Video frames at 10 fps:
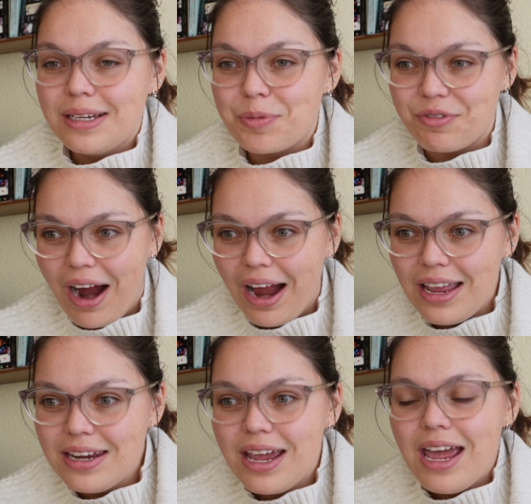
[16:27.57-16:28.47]

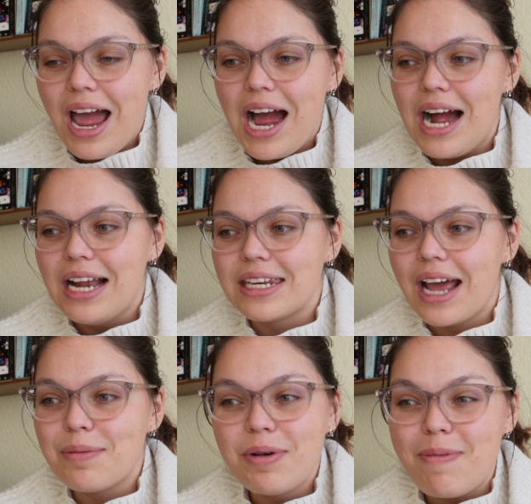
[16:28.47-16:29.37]
provide, and
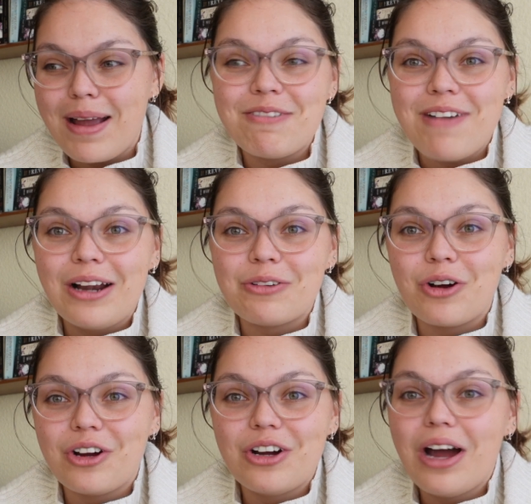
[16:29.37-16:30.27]
I'm a big fan of her.